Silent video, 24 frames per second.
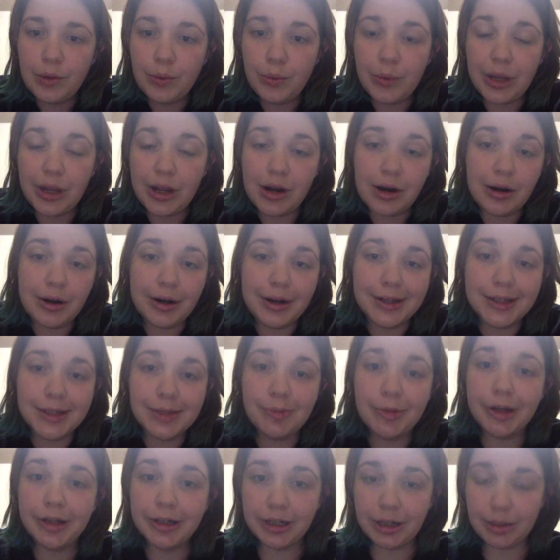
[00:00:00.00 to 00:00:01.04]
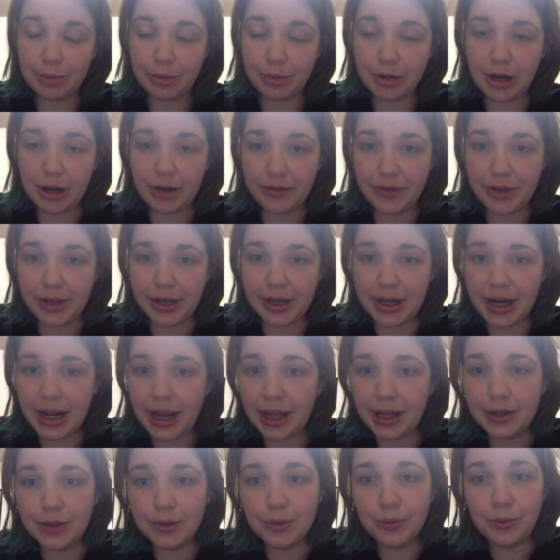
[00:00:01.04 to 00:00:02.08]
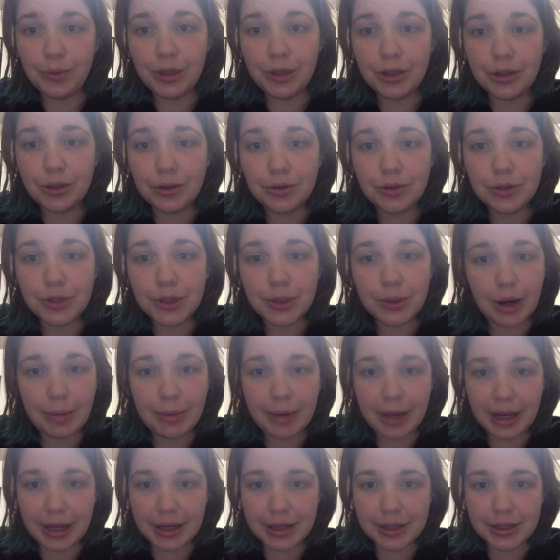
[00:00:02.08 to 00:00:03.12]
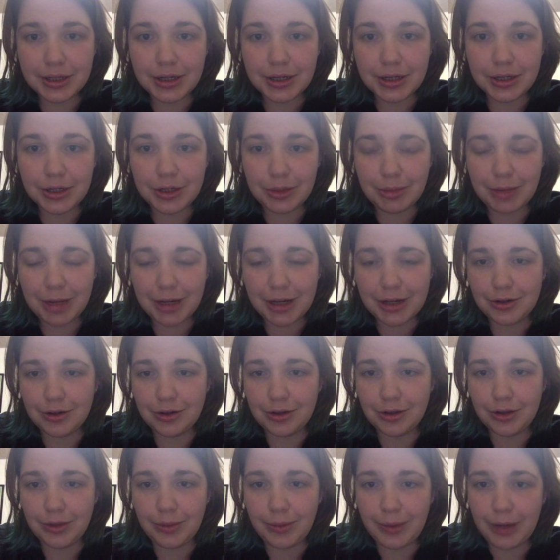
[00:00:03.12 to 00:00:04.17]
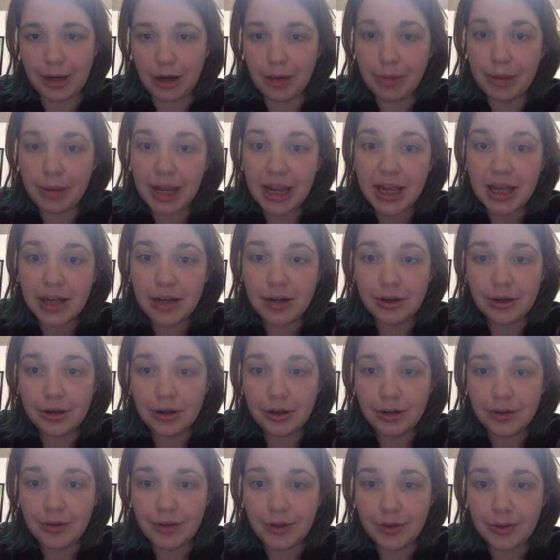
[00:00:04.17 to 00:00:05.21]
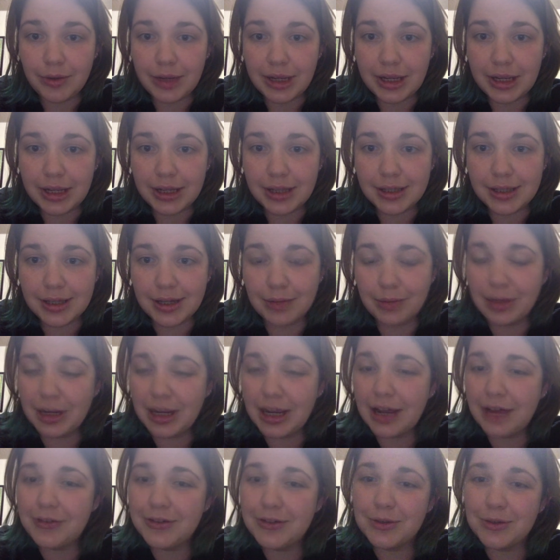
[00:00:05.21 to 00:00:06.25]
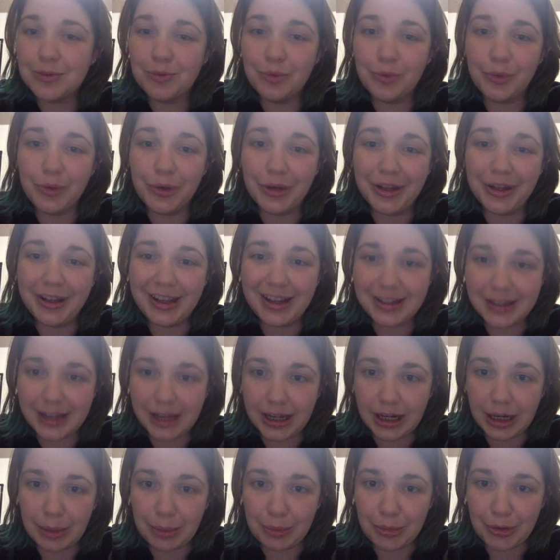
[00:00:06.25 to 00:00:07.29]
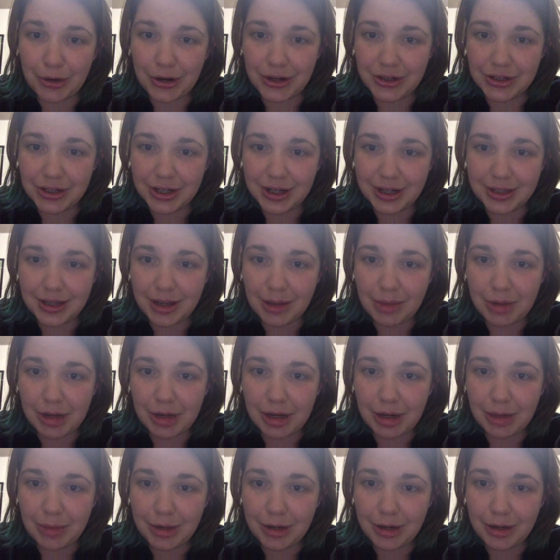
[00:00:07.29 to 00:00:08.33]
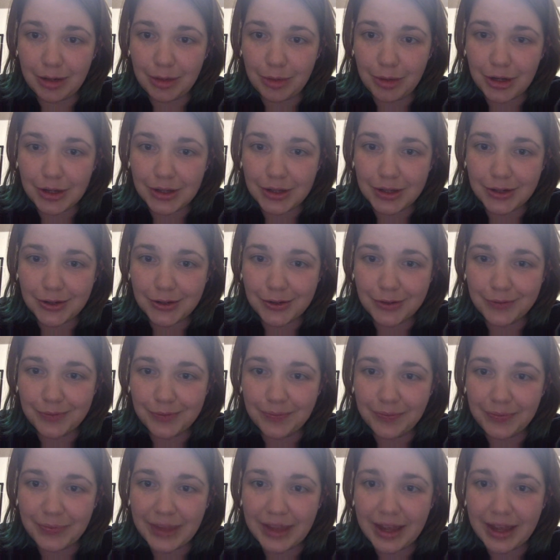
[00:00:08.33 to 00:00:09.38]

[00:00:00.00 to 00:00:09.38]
We are a small nonprofit, and we do our best to make sure that we are paying our interviewees, and we have some really exciting projects coming up here pretty soon.